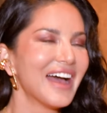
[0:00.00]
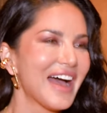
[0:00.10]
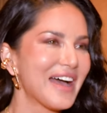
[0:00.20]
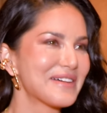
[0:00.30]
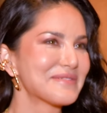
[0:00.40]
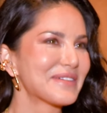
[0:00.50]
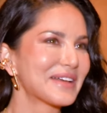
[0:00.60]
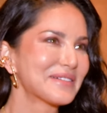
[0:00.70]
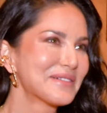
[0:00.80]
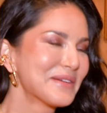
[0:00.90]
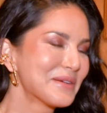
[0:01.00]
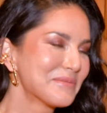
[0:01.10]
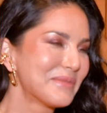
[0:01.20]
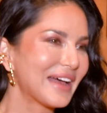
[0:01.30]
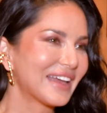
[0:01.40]
um,
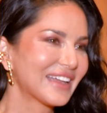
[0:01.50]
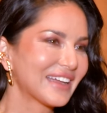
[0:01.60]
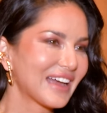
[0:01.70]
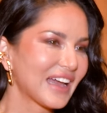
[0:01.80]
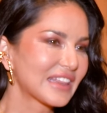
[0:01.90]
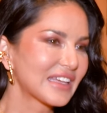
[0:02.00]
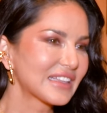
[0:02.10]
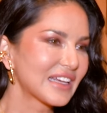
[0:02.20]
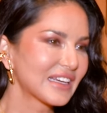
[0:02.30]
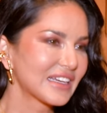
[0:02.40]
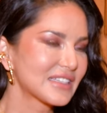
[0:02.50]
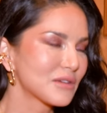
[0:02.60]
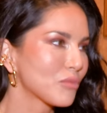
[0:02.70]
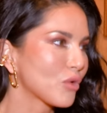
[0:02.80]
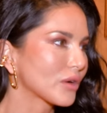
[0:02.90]
but I think that it's
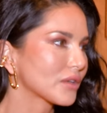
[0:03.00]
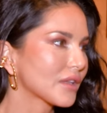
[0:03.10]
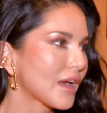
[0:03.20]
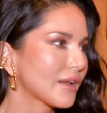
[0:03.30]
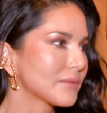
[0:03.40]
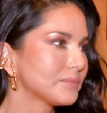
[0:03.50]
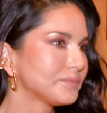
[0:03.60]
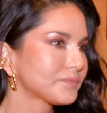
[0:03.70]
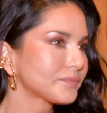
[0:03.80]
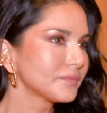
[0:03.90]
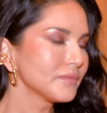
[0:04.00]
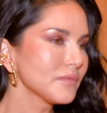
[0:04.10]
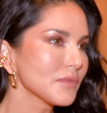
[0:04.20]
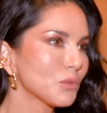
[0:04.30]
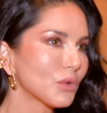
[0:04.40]
important that
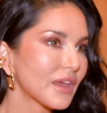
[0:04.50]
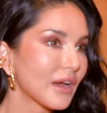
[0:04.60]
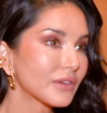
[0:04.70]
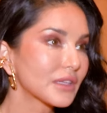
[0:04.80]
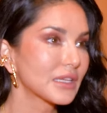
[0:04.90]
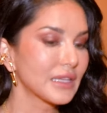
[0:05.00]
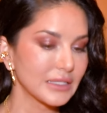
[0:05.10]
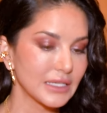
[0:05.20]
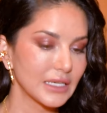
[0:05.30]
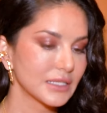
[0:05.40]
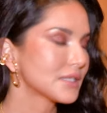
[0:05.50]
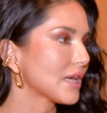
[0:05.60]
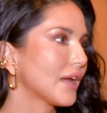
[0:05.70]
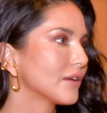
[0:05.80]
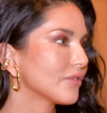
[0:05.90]
with everything that's
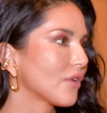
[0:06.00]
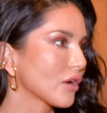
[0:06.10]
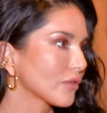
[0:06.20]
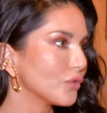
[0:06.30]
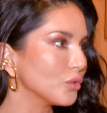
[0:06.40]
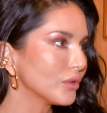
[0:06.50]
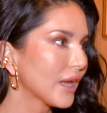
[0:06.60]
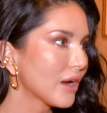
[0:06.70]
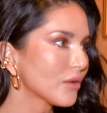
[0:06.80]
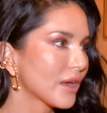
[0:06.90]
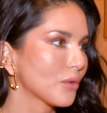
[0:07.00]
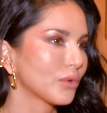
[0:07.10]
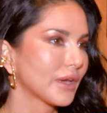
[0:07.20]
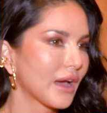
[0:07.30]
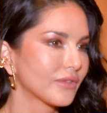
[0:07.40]
inside of our food now, that
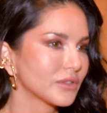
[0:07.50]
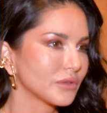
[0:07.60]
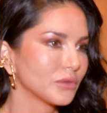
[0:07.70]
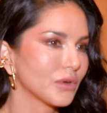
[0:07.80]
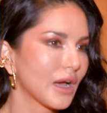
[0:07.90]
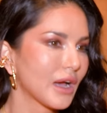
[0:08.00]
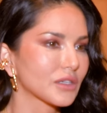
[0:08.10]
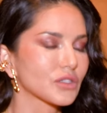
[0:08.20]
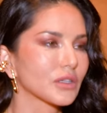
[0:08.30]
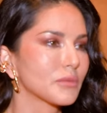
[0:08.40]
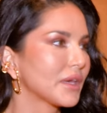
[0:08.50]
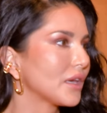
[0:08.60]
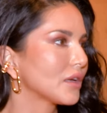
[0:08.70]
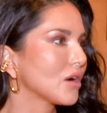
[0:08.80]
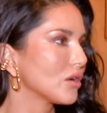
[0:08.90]
we have to actually
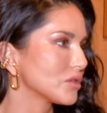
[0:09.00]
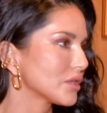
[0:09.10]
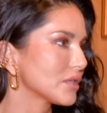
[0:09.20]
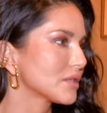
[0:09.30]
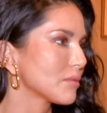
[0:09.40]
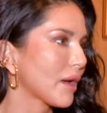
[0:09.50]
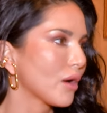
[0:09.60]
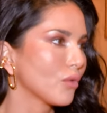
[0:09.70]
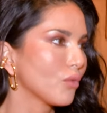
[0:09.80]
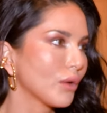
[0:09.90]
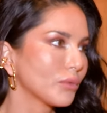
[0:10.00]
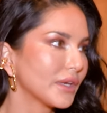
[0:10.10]
be conscious about what